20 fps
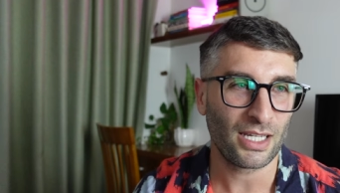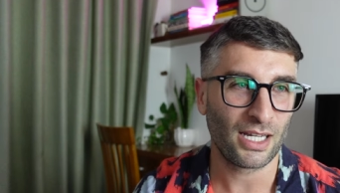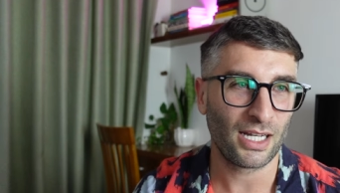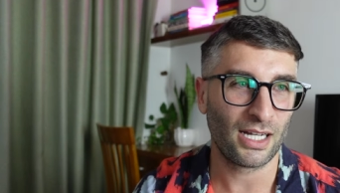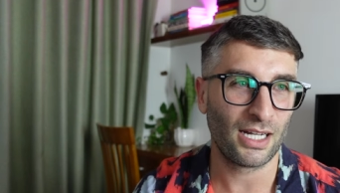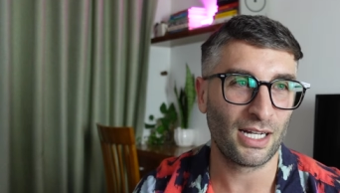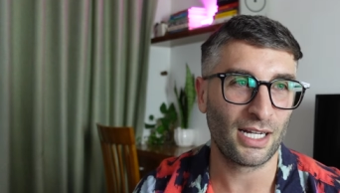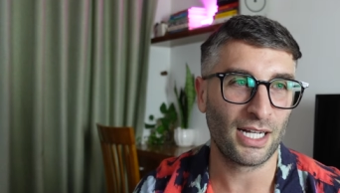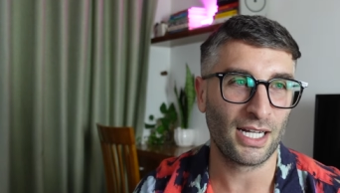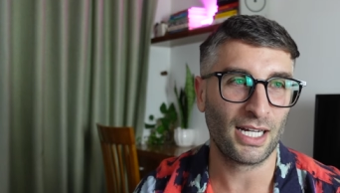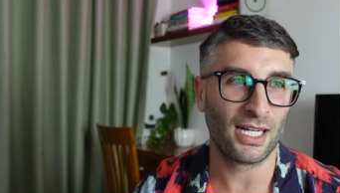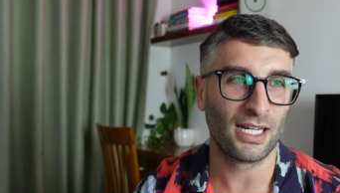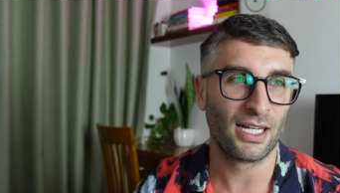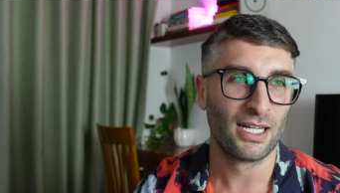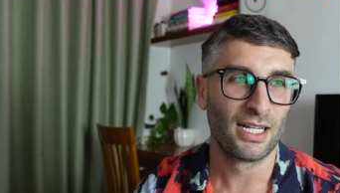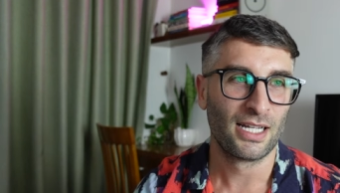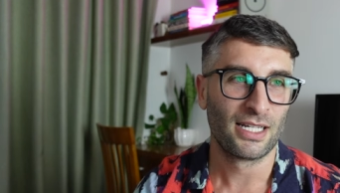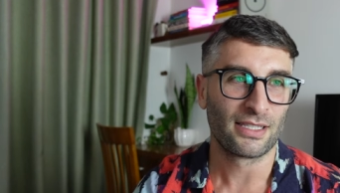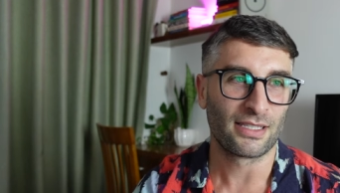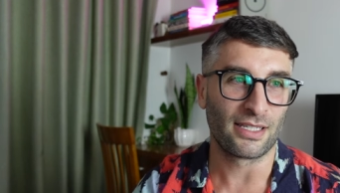Uh,
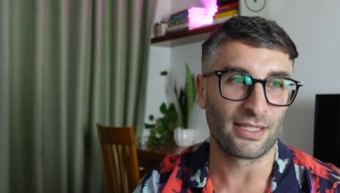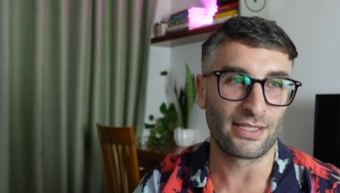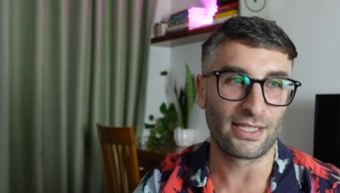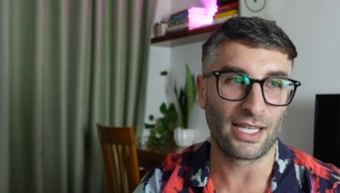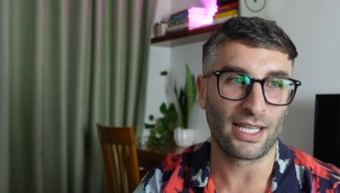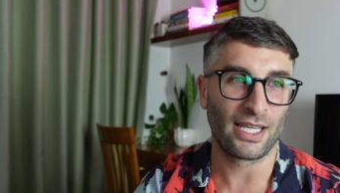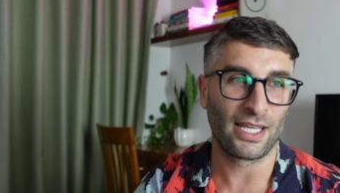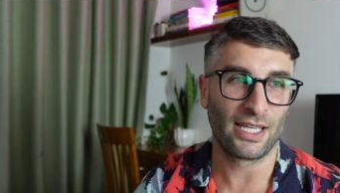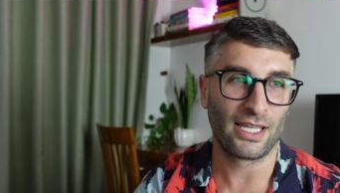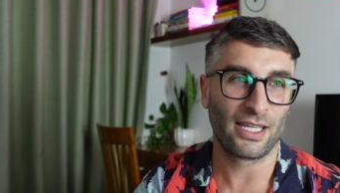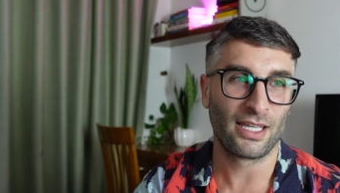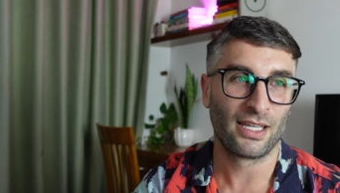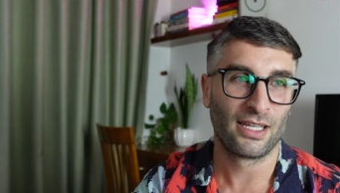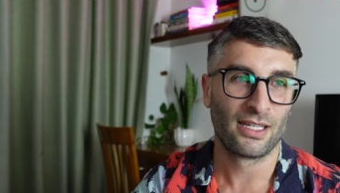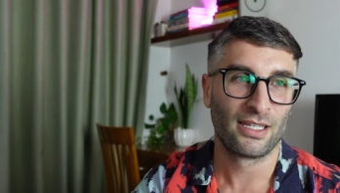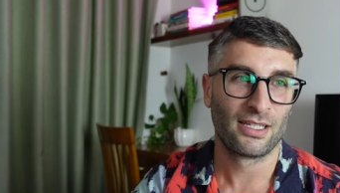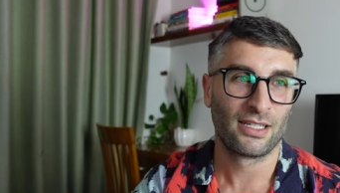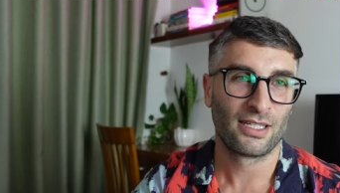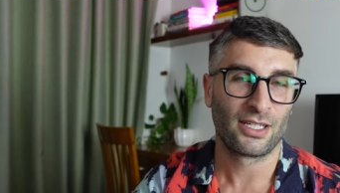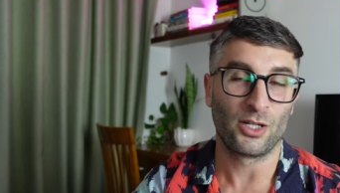to say,
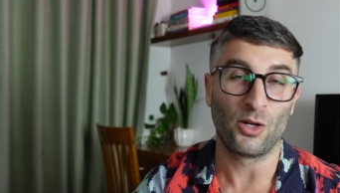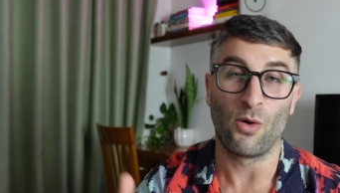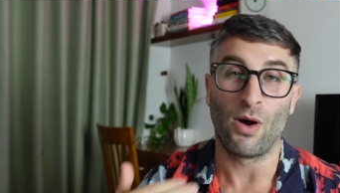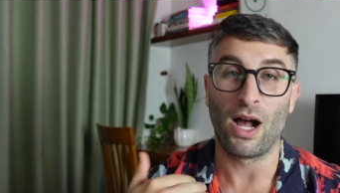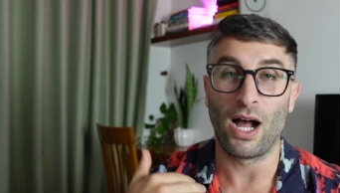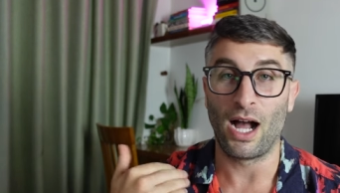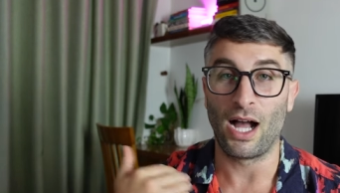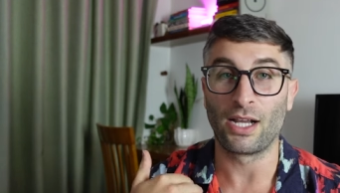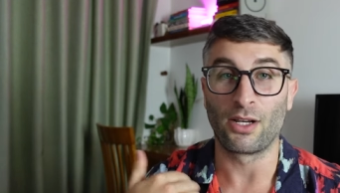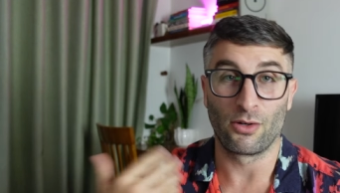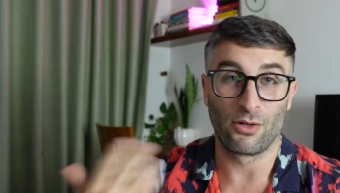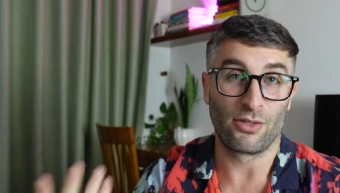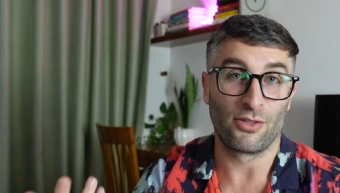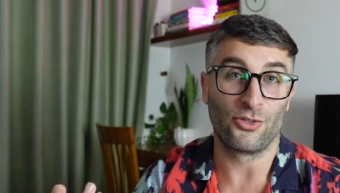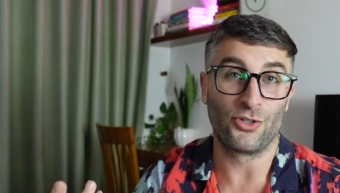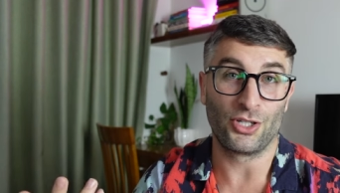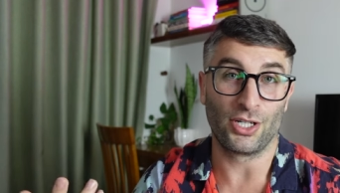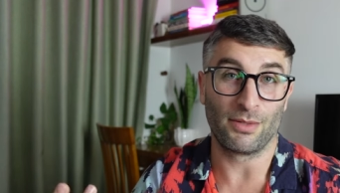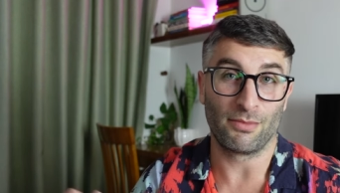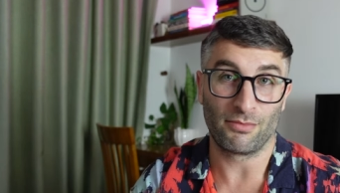you know, I go to the
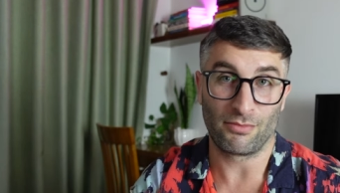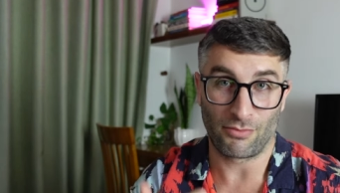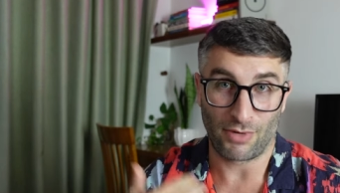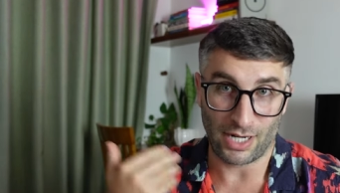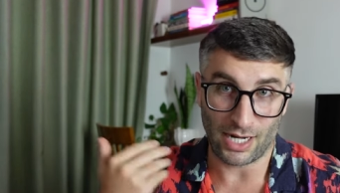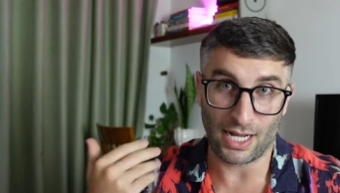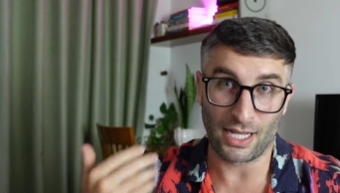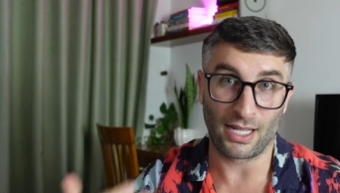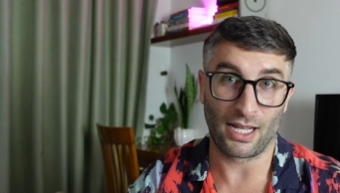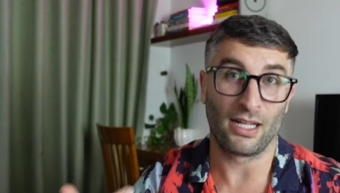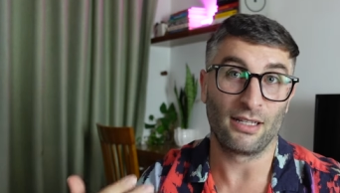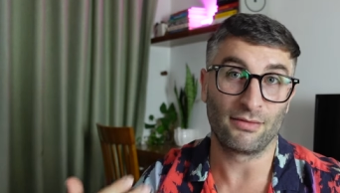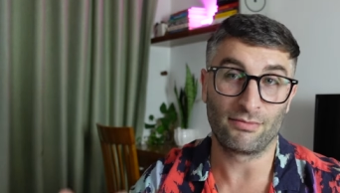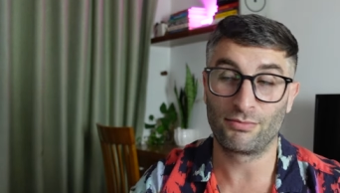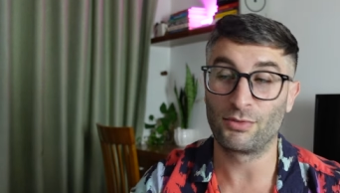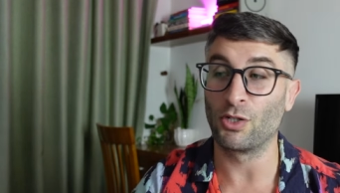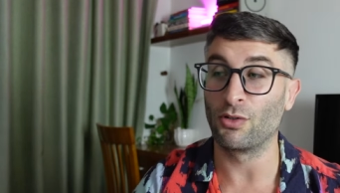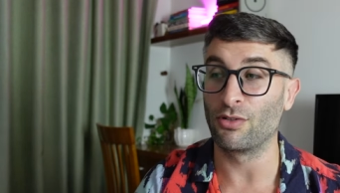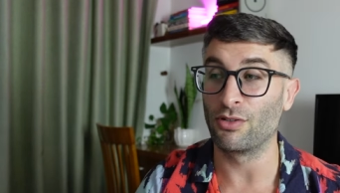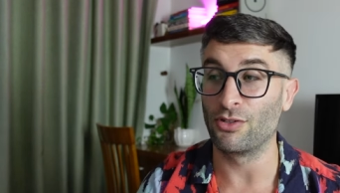gym, right? I, I
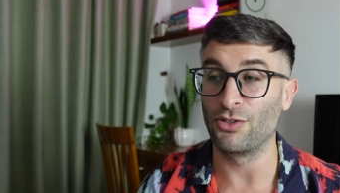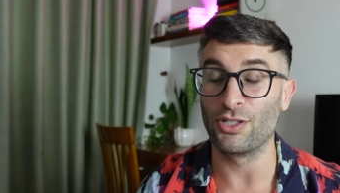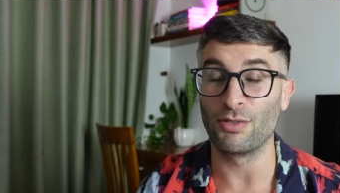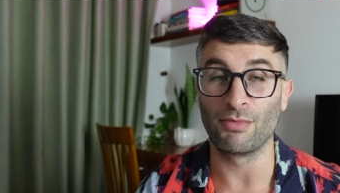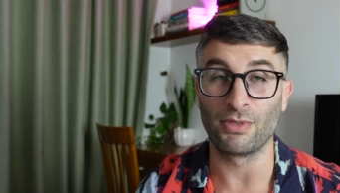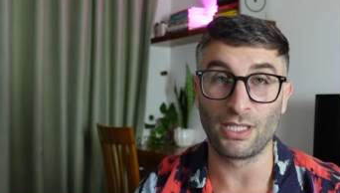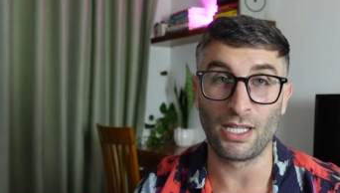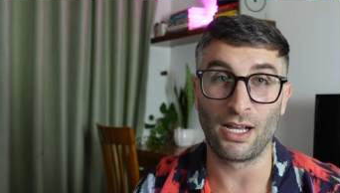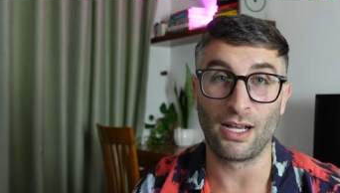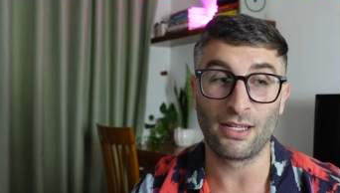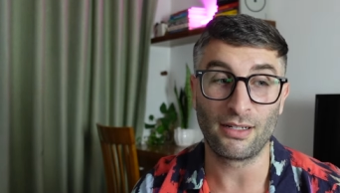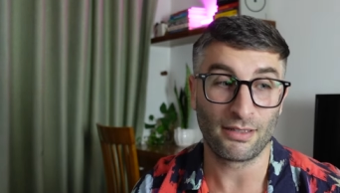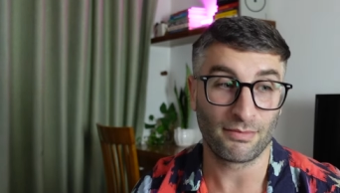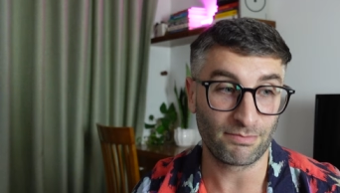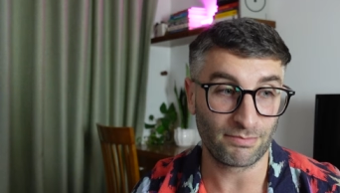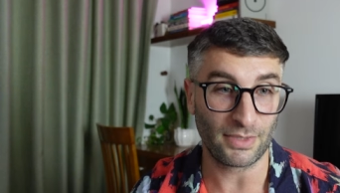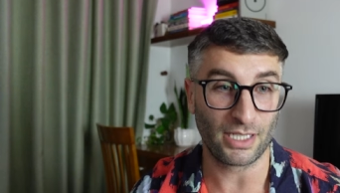go to the gym a lot.